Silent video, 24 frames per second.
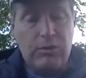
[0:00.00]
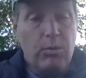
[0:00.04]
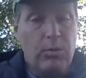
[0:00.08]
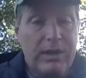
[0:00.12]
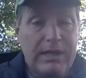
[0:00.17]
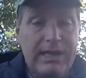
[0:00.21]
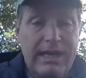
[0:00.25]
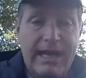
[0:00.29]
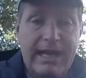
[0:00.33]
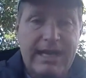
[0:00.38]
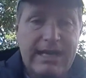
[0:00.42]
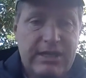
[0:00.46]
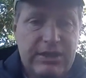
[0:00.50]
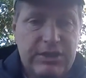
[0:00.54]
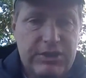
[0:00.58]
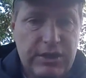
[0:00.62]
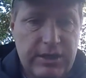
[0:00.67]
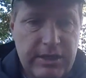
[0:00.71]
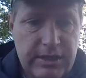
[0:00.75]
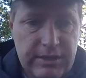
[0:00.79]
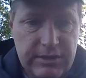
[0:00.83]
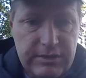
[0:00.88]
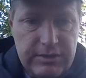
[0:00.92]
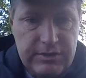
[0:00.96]
what age
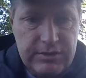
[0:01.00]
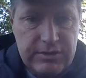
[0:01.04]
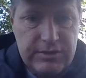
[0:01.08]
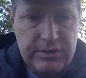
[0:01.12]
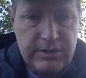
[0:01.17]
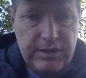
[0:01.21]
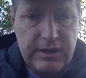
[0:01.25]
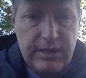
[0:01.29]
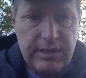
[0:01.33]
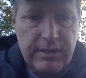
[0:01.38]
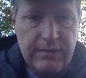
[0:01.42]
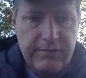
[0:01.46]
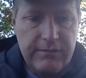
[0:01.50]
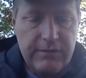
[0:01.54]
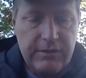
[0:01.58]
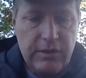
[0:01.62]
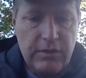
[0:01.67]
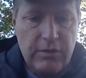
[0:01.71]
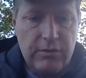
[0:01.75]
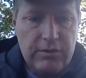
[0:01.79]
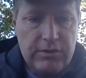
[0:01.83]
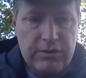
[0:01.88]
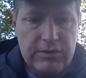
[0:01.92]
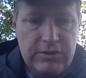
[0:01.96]
it is. If you
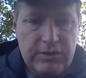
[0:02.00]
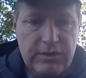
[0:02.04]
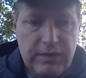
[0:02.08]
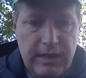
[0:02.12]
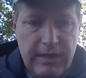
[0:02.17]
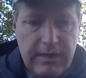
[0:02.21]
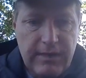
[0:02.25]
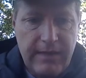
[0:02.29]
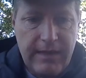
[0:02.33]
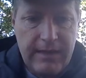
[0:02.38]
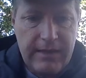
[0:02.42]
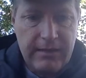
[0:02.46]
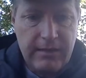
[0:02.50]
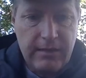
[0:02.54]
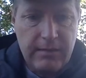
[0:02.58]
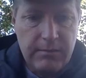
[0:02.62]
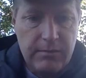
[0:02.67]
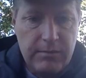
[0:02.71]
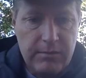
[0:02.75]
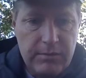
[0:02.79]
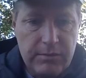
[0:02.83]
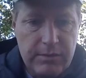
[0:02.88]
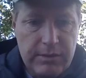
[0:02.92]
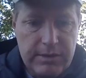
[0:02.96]
notice that
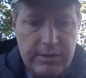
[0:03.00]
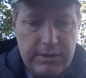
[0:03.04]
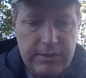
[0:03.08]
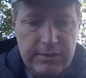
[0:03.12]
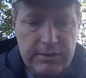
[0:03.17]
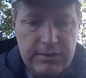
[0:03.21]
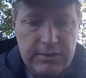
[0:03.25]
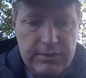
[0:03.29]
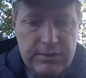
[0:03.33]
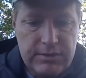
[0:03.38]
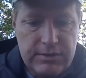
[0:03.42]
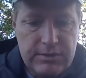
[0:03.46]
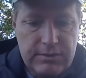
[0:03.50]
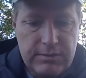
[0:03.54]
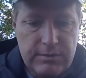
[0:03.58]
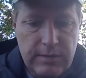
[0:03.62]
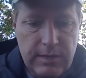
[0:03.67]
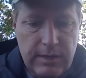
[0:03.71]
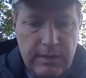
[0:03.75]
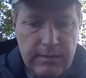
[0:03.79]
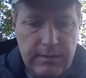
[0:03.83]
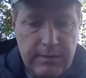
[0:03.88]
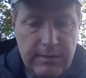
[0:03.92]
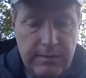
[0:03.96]
number is
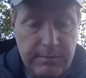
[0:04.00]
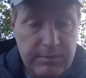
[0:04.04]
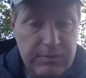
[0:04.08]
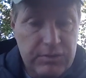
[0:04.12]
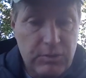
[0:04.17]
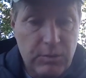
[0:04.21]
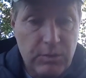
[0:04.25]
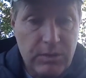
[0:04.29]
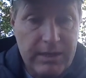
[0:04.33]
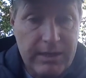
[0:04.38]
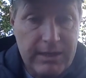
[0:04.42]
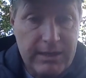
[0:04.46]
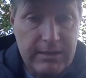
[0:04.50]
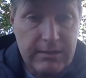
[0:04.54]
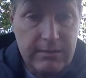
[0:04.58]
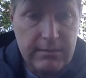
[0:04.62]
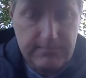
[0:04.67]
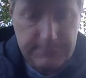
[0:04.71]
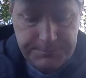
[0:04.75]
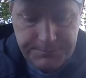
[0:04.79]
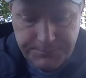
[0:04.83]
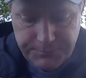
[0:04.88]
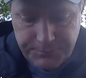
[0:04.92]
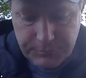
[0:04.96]
in between,
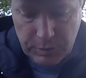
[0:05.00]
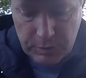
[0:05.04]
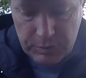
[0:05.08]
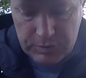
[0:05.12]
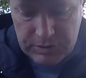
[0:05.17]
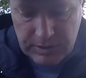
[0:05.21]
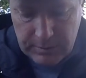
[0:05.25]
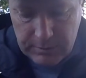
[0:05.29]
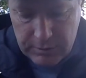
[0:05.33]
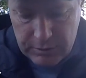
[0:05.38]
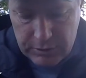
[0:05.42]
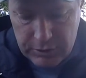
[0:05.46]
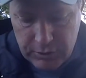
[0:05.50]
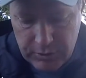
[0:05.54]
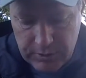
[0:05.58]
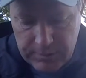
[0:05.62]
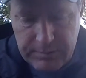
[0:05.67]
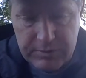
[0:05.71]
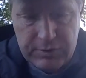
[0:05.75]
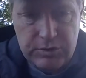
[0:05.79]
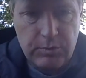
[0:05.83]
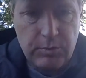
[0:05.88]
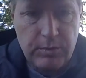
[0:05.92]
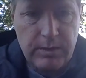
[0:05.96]
those numbers are in
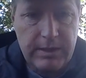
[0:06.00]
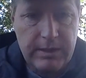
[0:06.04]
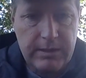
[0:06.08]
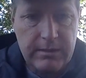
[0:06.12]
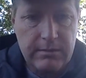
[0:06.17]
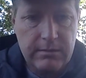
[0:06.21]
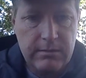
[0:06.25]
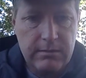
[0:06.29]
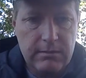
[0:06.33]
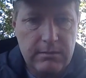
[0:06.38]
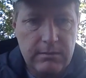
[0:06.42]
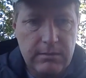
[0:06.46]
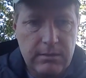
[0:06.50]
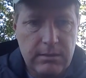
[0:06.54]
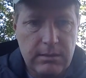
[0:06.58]
between